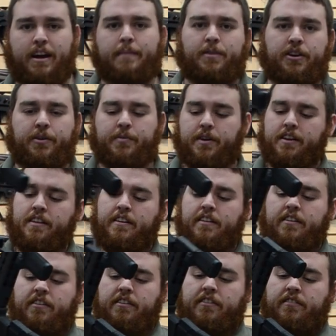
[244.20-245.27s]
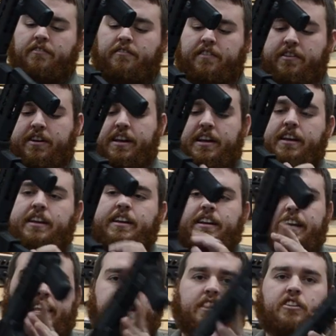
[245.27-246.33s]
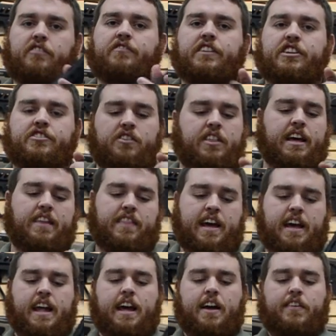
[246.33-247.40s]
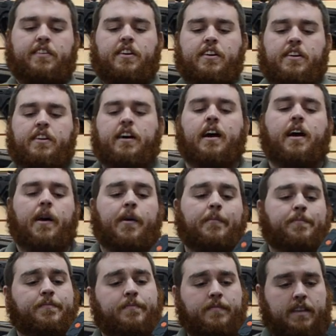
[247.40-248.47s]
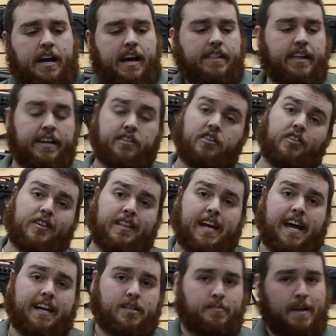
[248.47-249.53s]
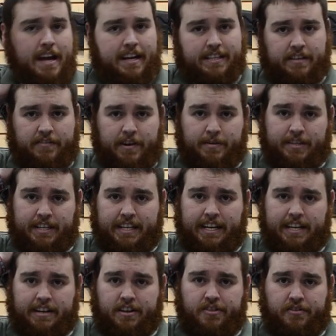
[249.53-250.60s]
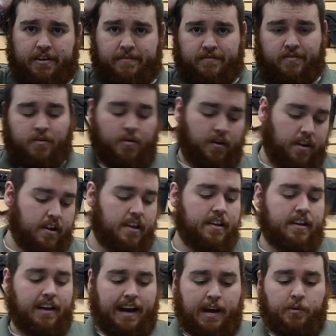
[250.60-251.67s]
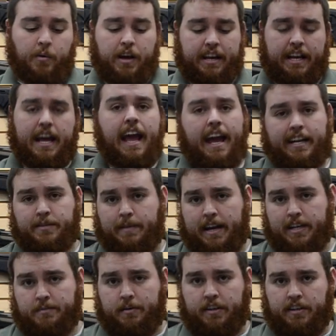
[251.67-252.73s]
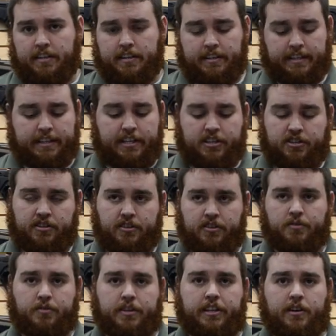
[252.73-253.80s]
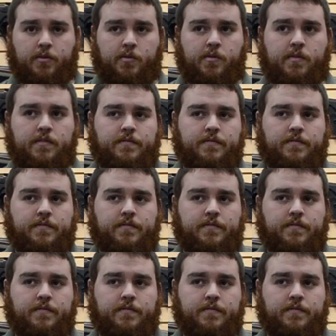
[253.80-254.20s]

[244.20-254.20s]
Grab a new one. Very neat little feature that that has. Um, I like the look of the hex mags. If I was going to get another M4, I'd want to get hex mags personally. They just look really cool.